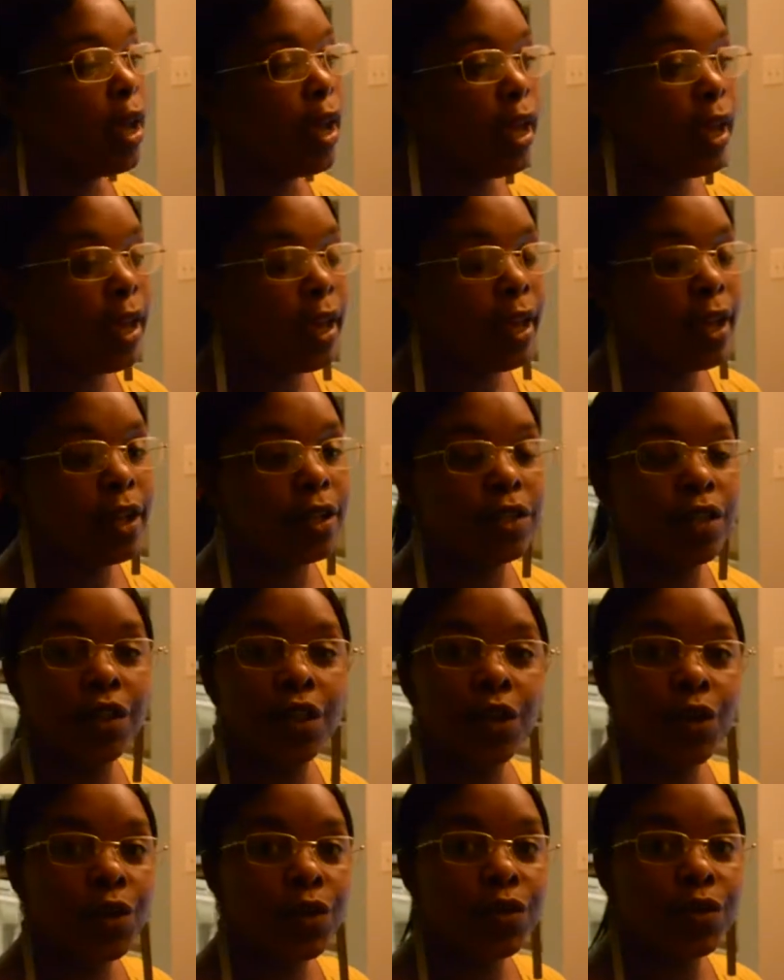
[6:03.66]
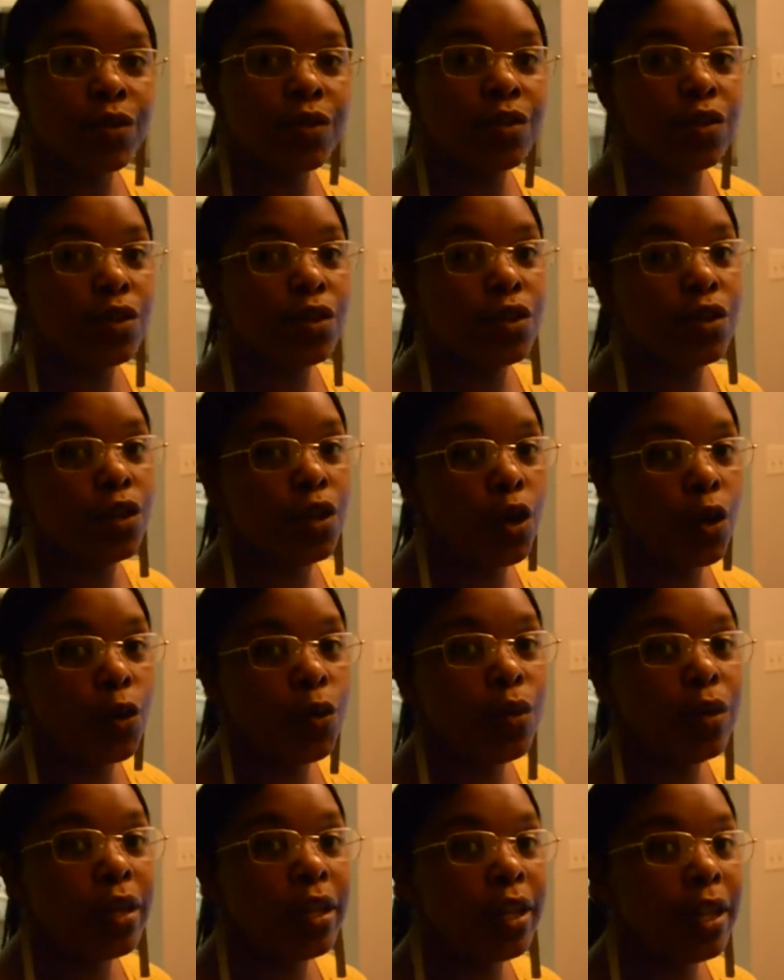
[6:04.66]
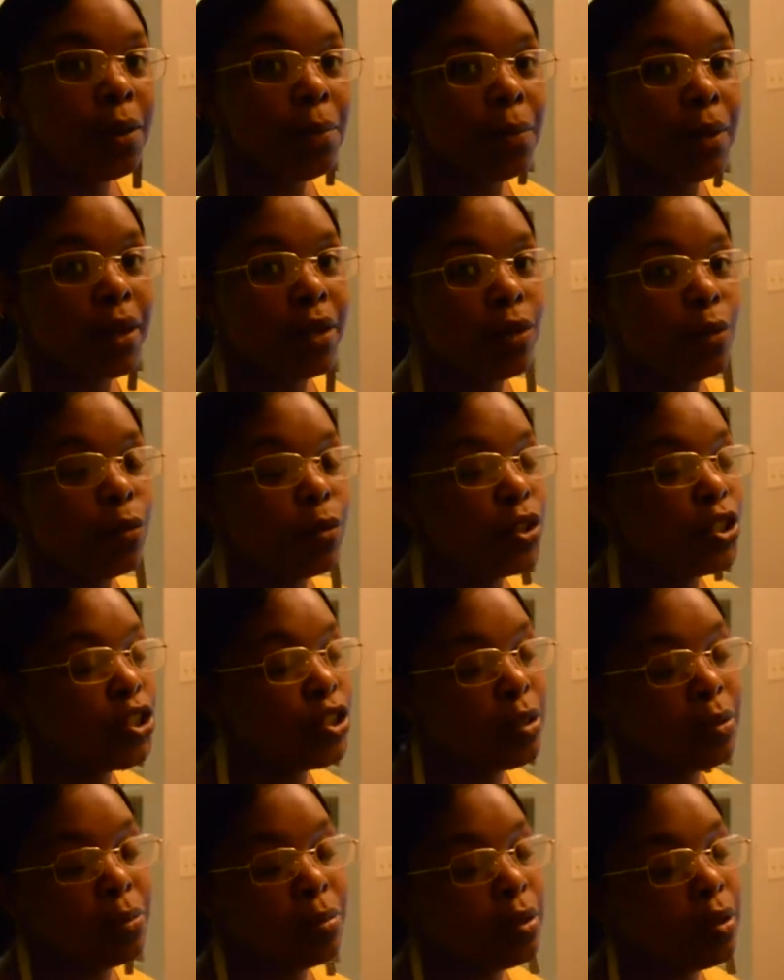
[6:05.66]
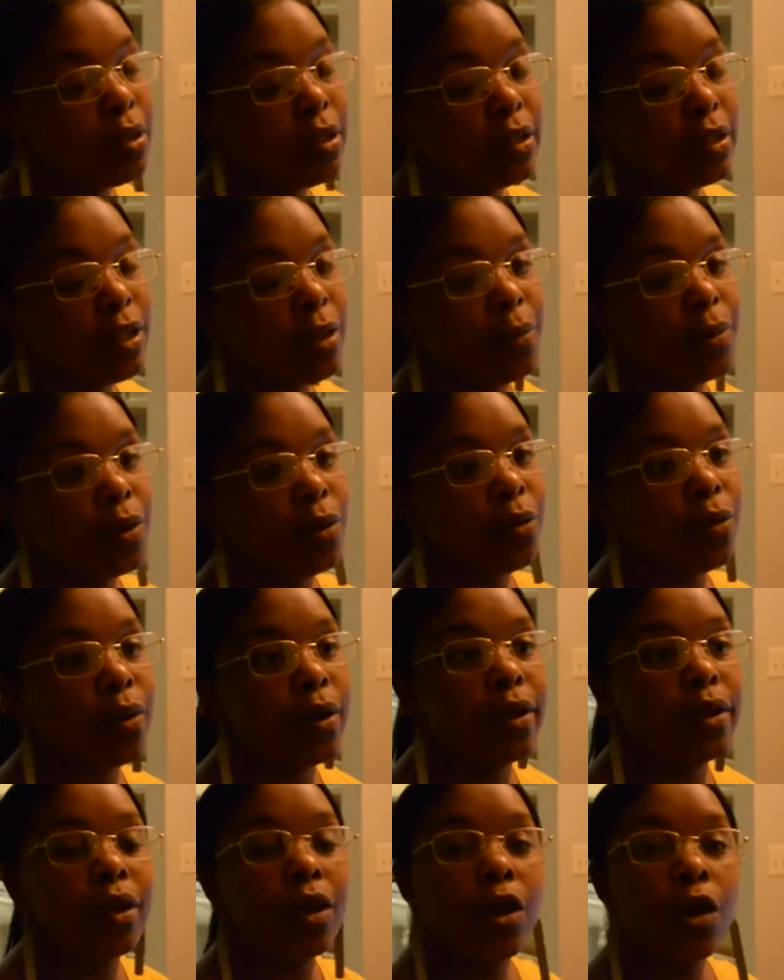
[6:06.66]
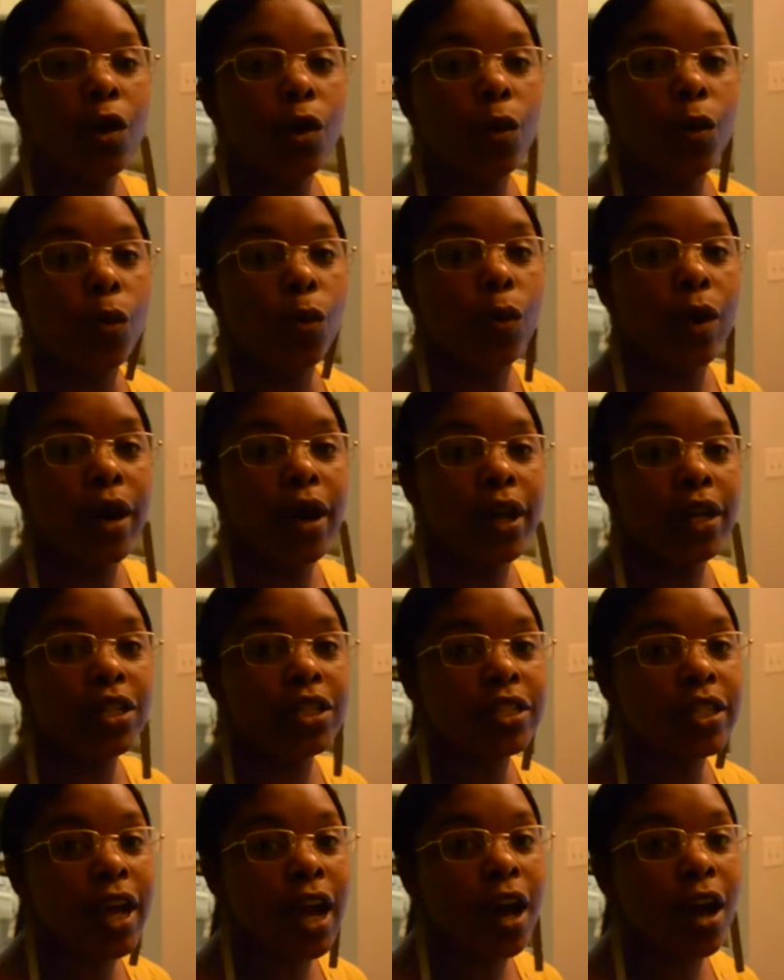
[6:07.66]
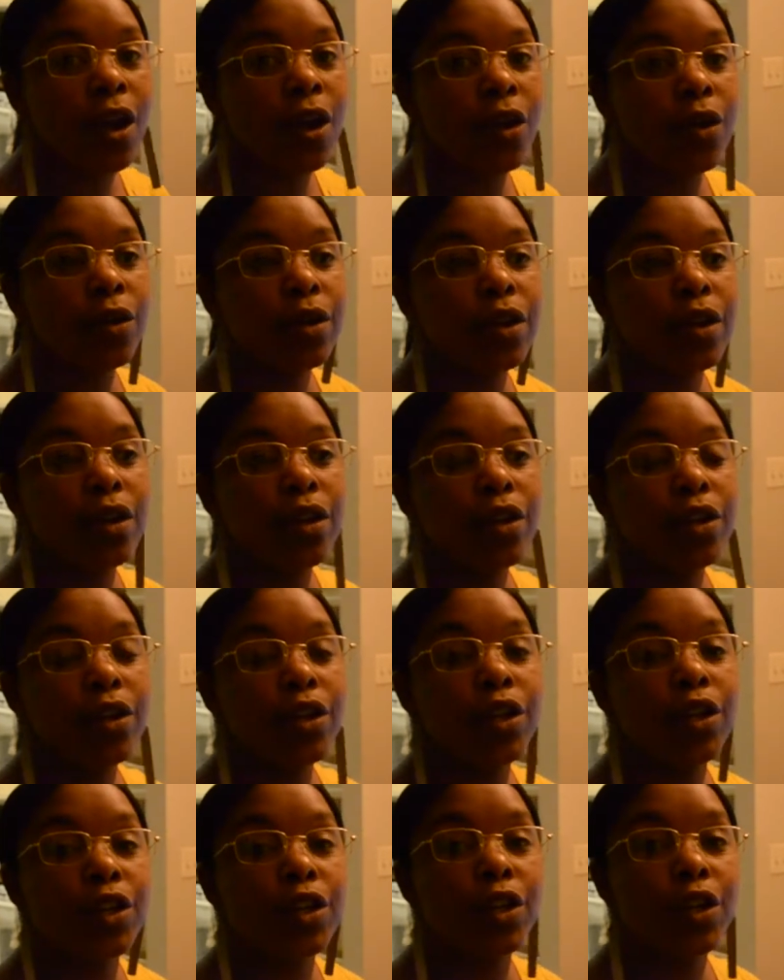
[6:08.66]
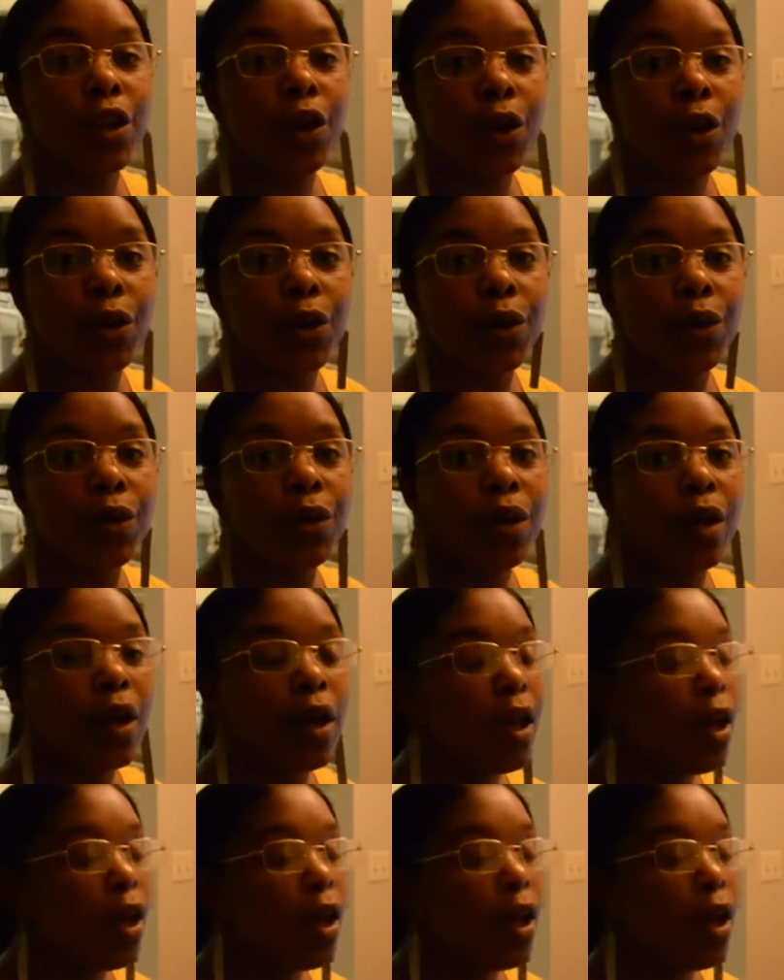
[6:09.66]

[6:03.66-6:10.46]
and there's no limit. We shouldn't put a limit on what a child could learn